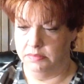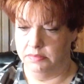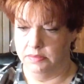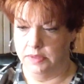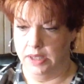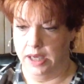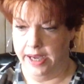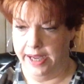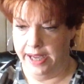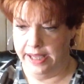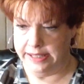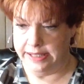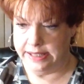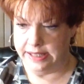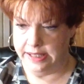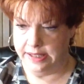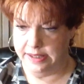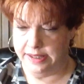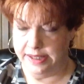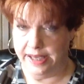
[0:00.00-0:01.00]
I had
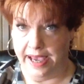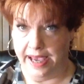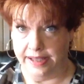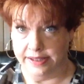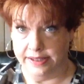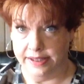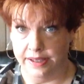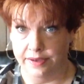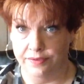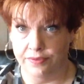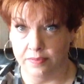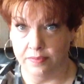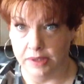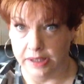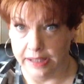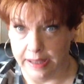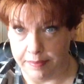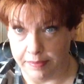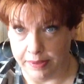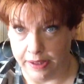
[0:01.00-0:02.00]
seen Tati from
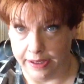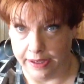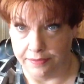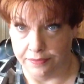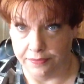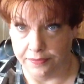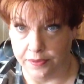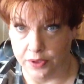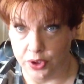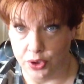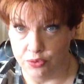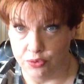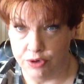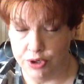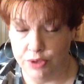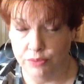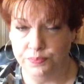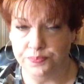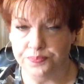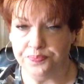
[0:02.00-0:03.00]
Glam Life Guru.
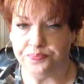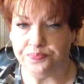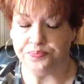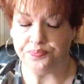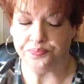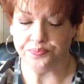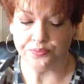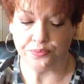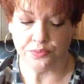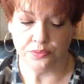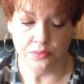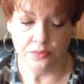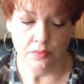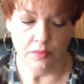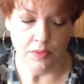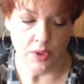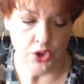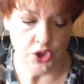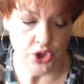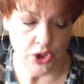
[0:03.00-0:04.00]

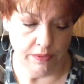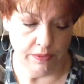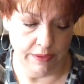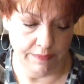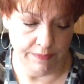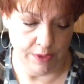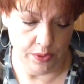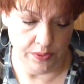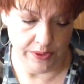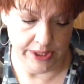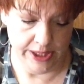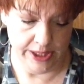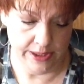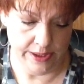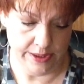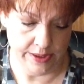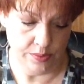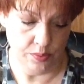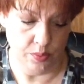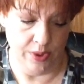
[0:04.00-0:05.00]
She reviewed
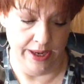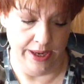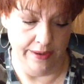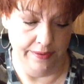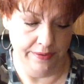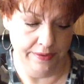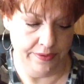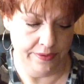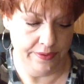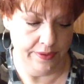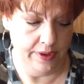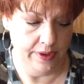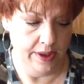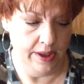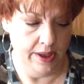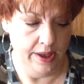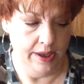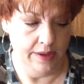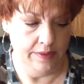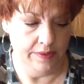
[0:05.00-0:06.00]
this with
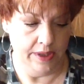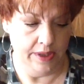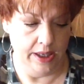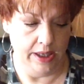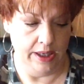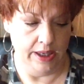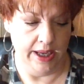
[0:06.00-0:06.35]
the